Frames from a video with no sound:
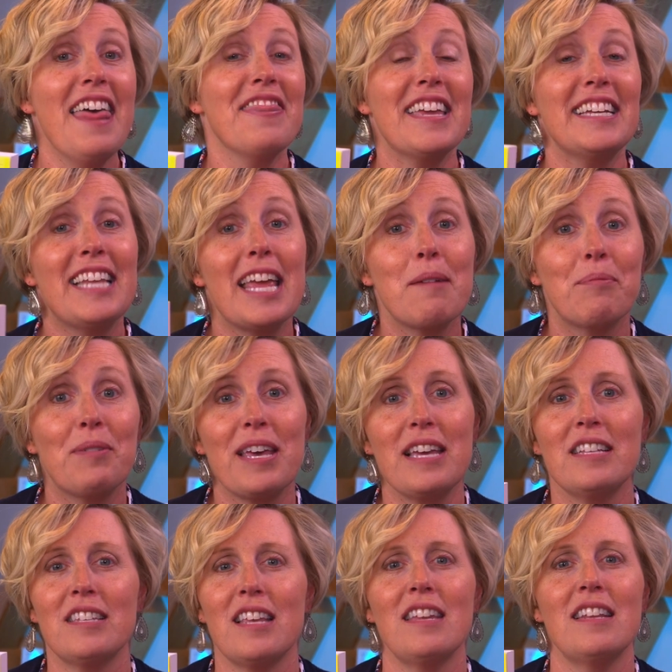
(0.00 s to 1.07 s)
they take
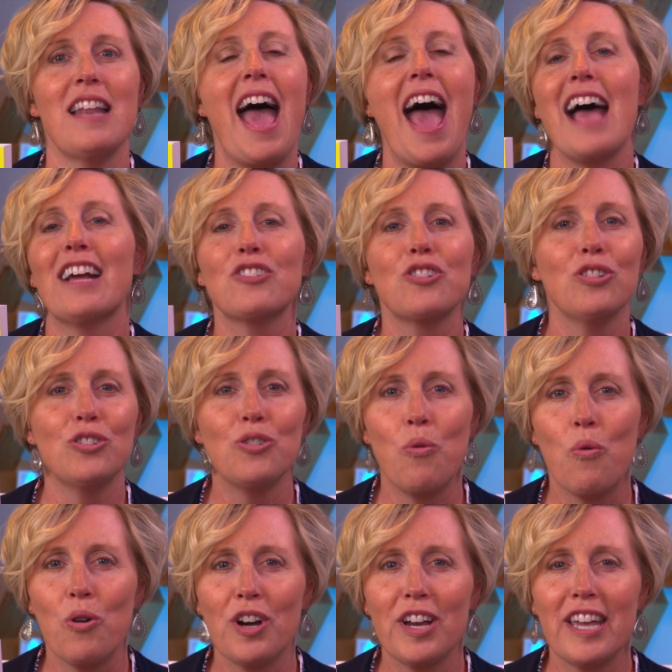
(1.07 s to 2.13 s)
place in Ashland,
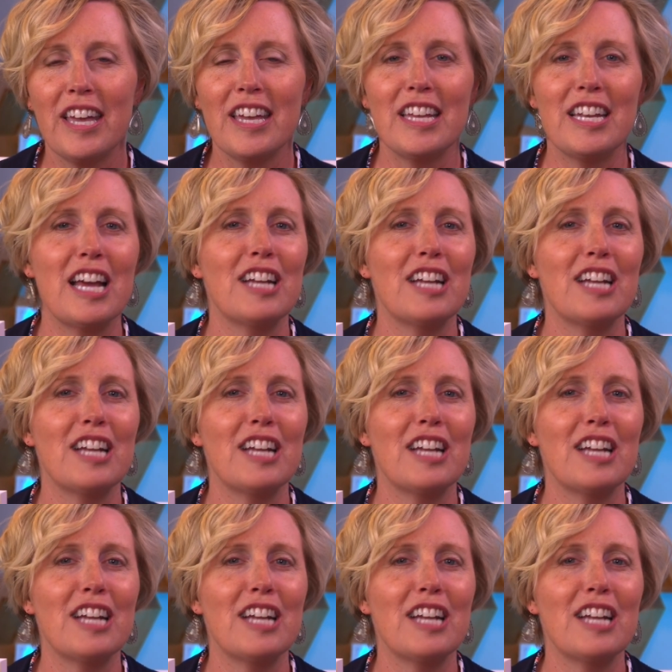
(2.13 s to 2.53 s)
Oregon,